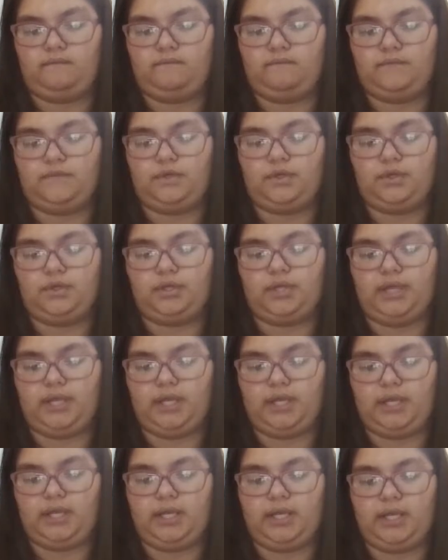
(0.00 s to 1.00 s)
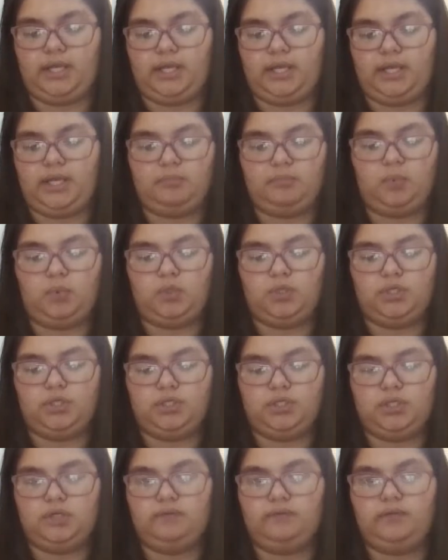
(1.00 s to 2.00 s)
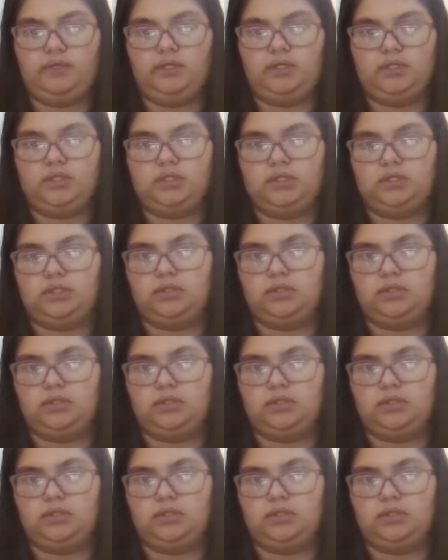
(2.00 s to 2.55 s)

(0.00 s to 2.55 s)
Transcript: for the head portion of it.